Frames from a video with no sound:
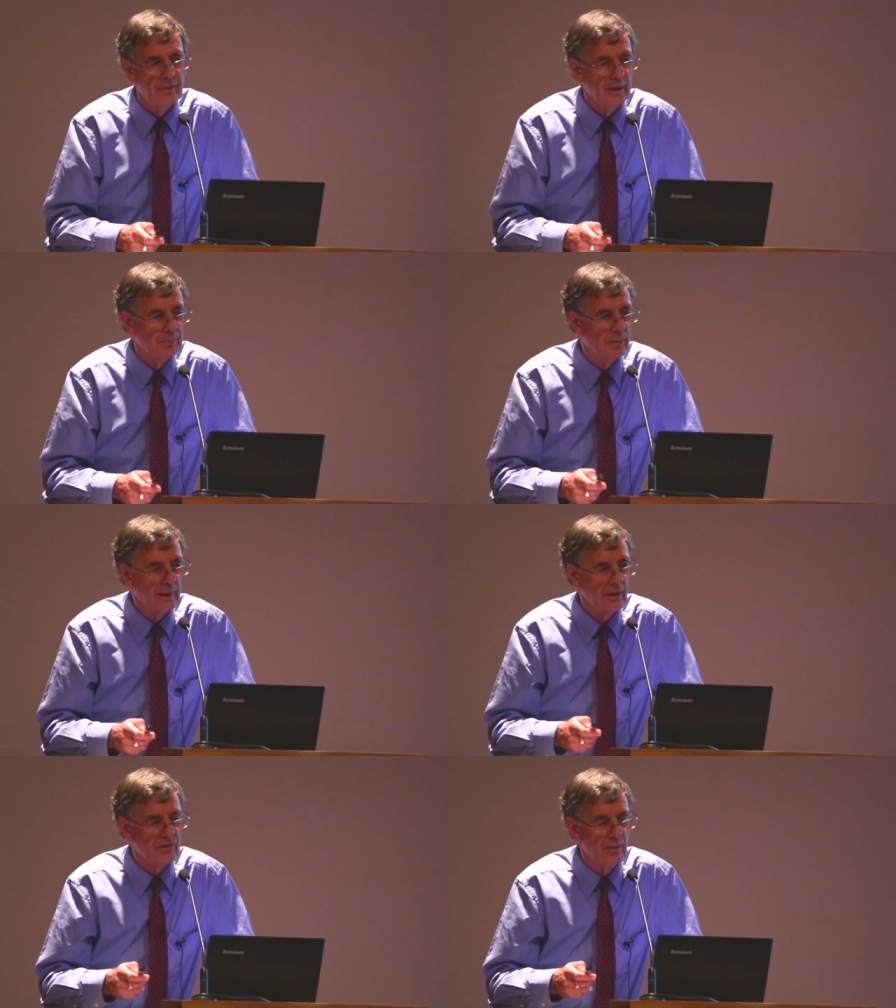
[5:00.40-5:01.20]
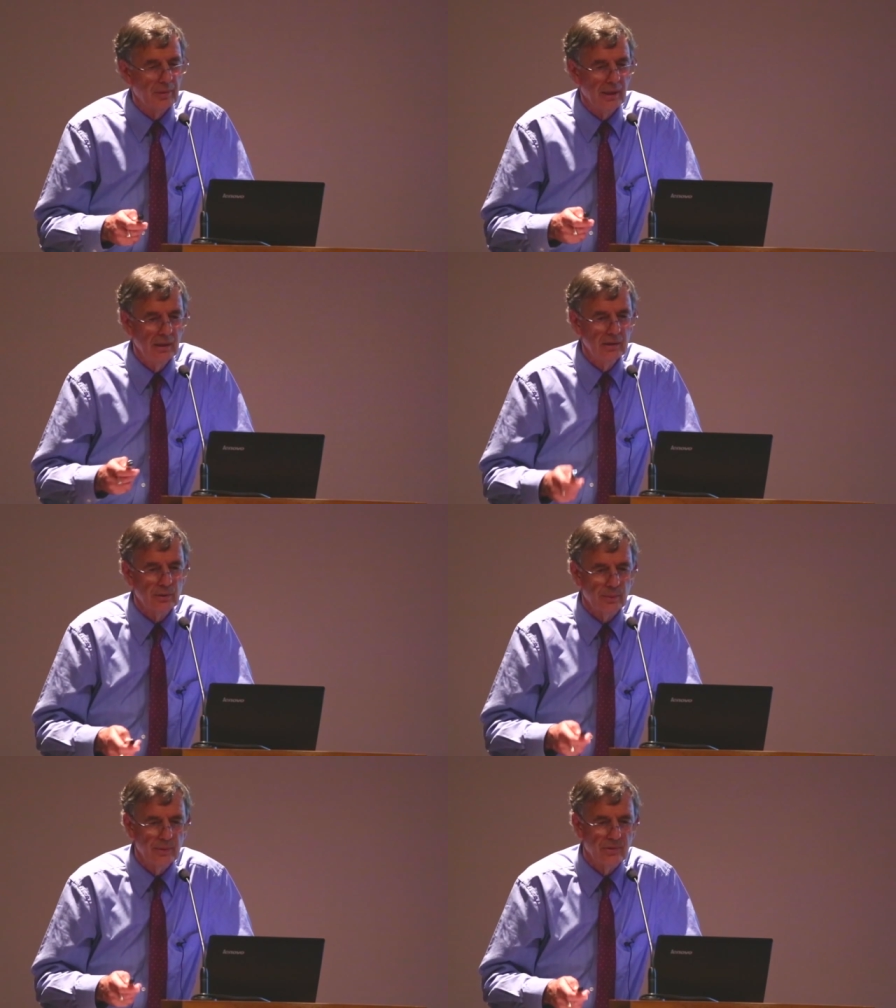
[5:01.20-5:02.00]
that putting something
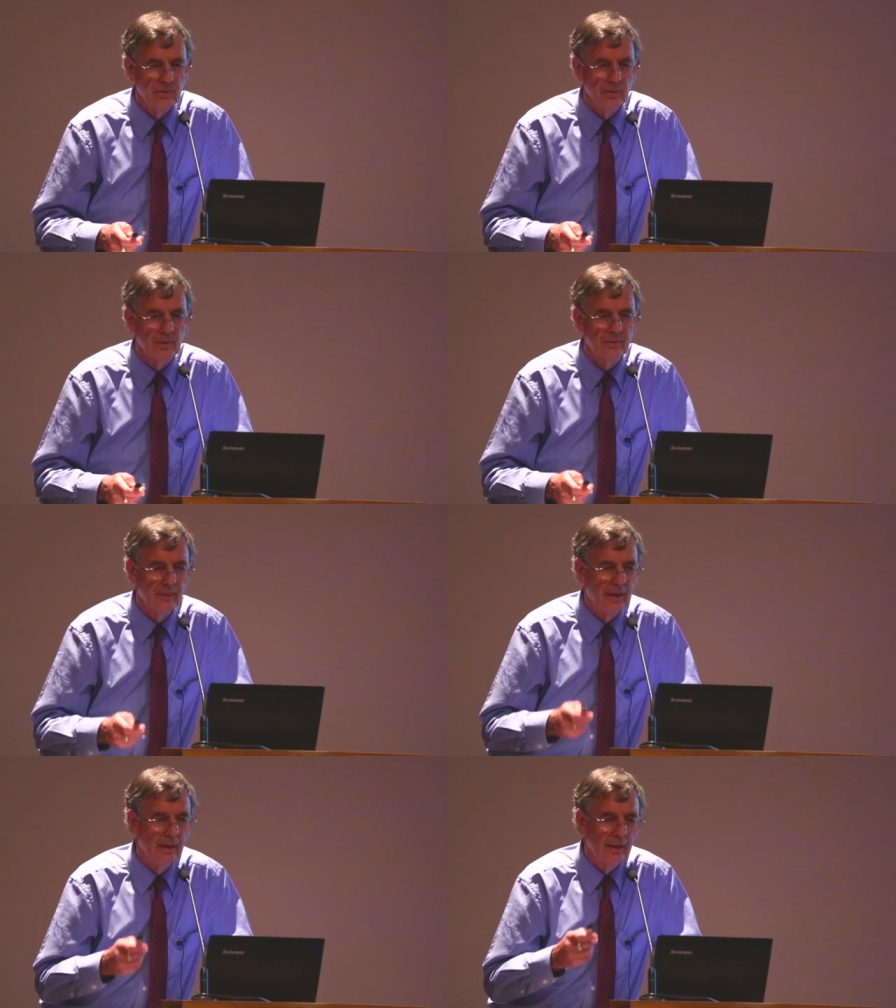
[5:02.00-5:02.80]
into a reserve